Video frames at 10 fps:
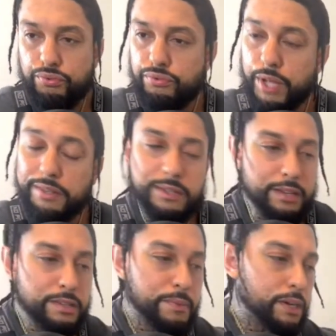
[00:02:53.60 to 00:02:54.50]

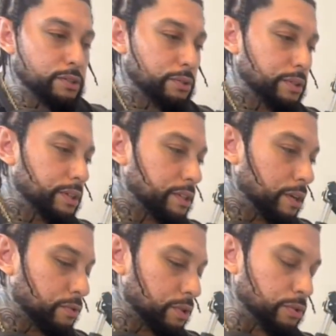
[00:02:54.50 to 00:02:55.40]
That's a milestone in
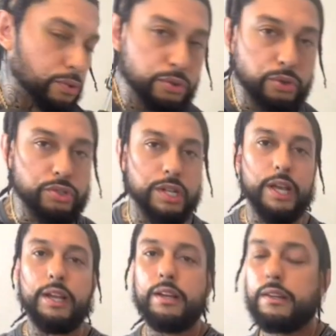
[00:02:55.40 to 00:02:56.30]
itself. So kudos to
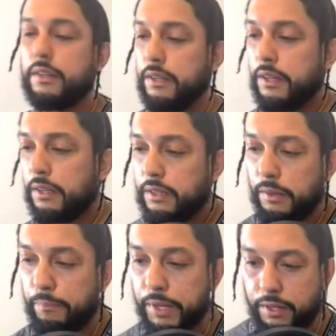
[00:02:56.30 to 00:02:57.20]
that.
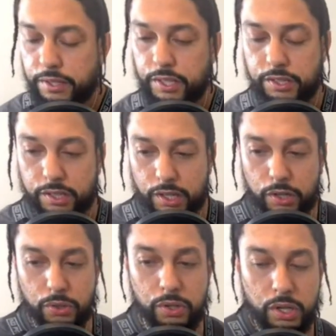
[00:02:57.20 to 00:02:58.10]
Big
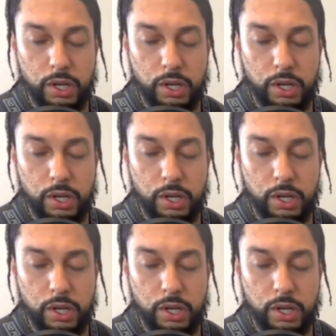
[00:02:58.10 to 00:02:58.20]
6-0.